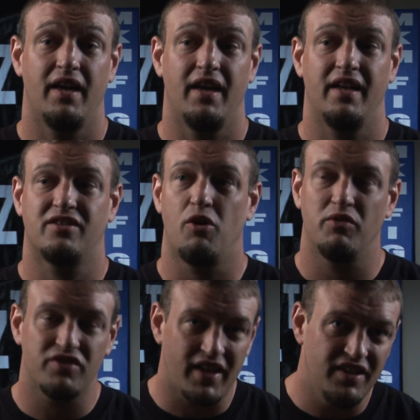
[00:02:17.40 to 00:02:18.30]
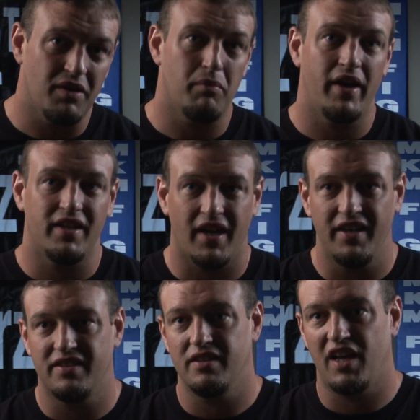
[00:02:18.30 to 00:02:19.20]
it's almost like he's a Mike
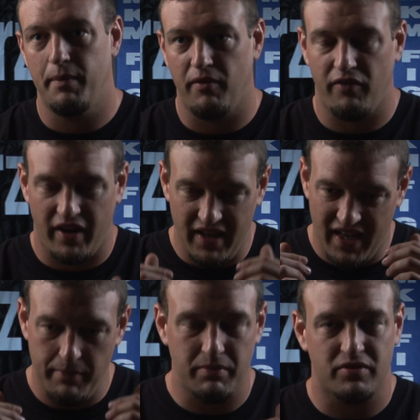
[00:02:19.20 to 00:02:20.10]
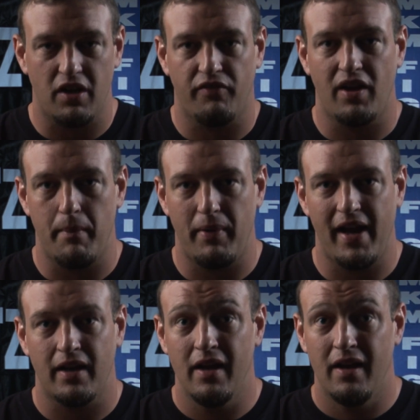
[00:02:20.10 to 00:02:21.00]
Tyson type of, like, he keeps himself
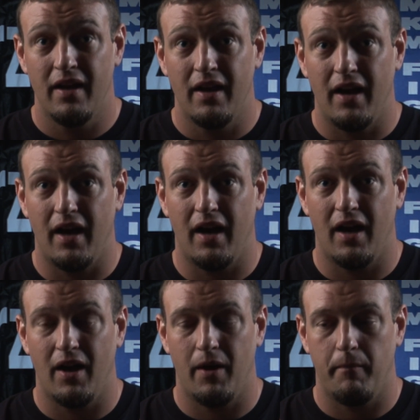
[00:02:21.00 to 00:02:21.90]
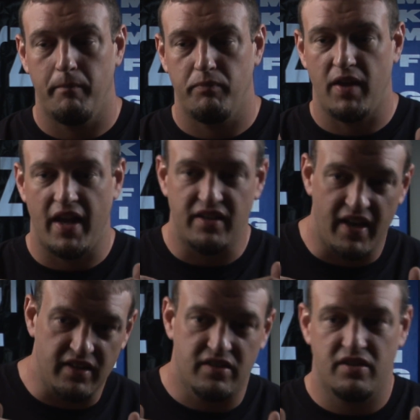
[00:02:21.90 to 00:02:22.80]
compact
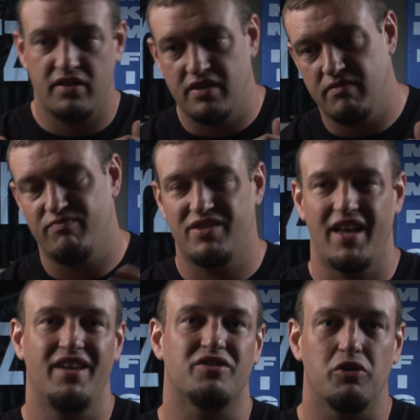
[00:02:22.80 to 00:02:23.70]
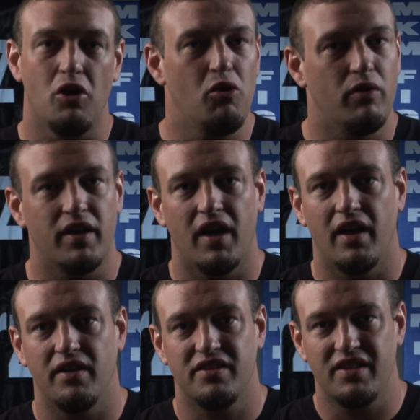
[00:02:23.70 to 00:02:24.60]
and stays low and
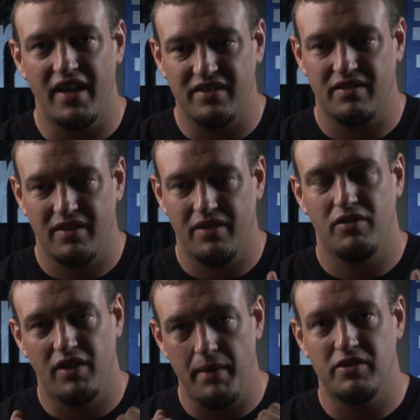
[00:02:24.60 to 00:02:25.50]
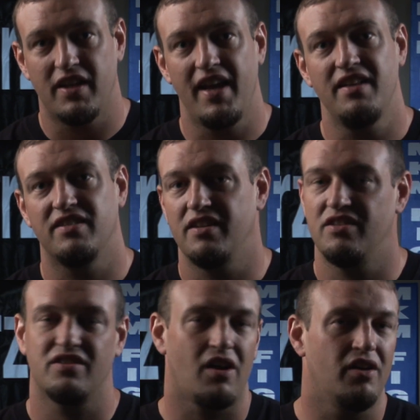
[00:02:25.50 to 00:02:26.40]
keeps his hands in and
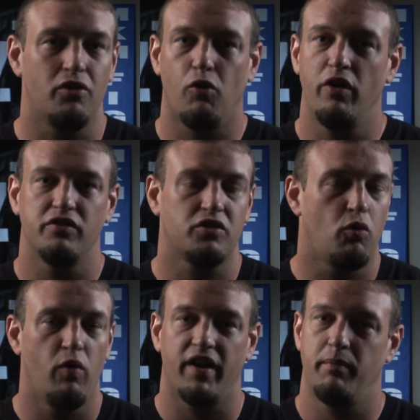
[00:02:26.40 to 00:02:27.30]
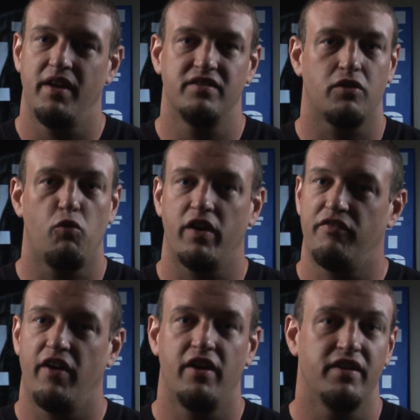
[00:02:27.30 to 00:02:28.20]
just uncoils quick, man. He's a quick
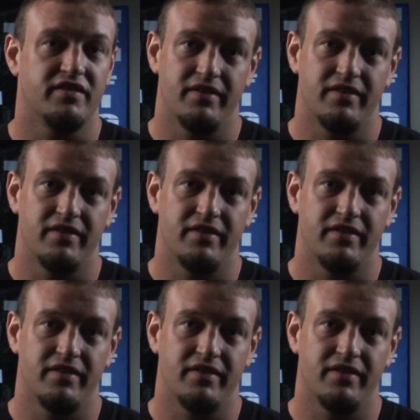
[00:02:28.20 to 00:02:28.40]
fighter, and